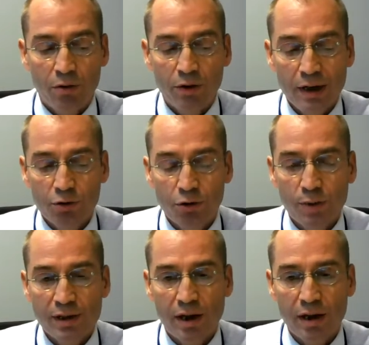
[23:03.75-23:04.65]
On the
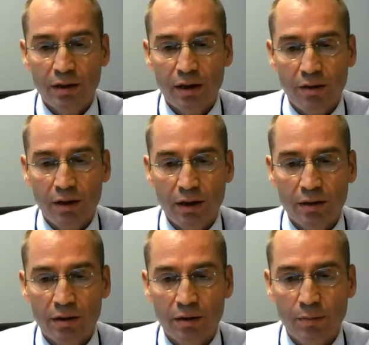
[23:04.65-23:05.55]
economic side, I
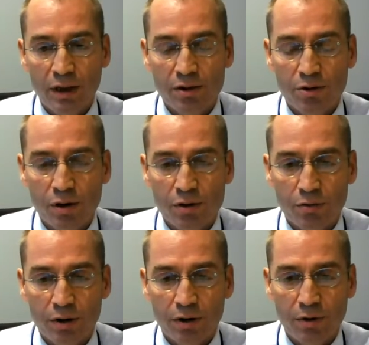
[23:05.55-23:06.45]
think the minister
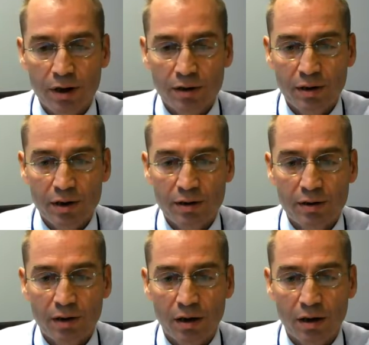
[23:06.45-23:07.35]
has already raised
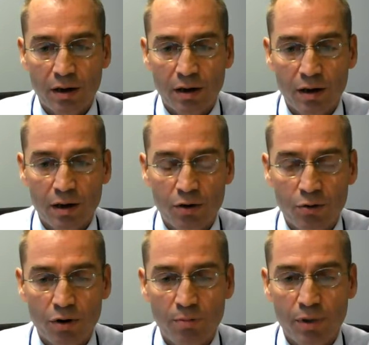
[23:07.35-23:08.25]
this.
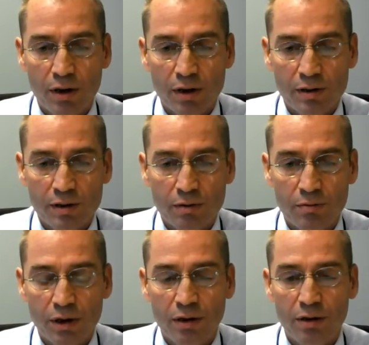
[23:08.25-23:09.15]
Europe
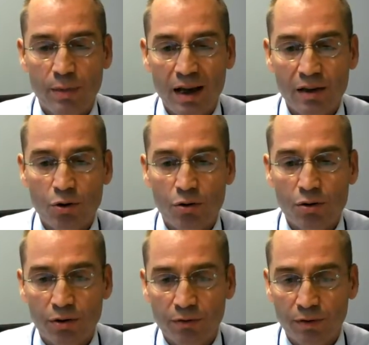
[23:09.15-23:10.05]
is really the main
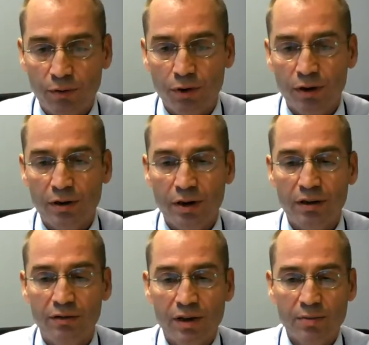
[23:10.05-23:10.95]
source of the foreign
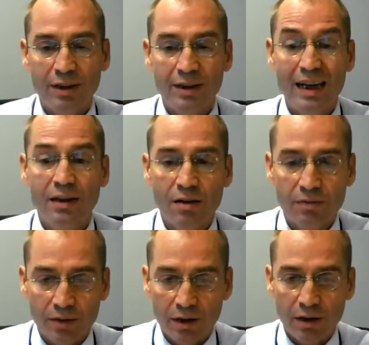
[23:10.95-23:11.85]
direct investment in
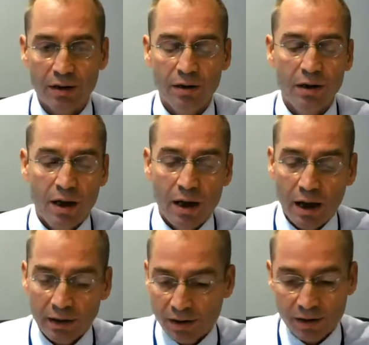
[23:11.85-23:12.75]
Africa.
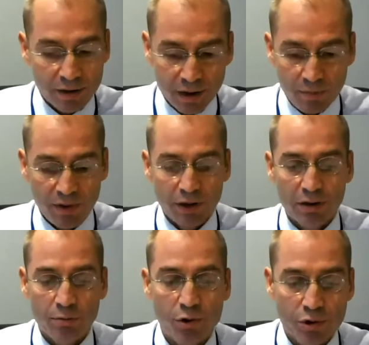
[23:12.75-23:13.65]
And it's the same
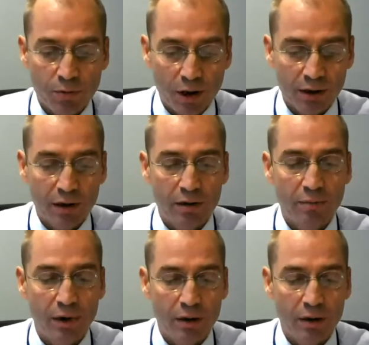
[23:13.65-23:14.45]
thing in Botswana.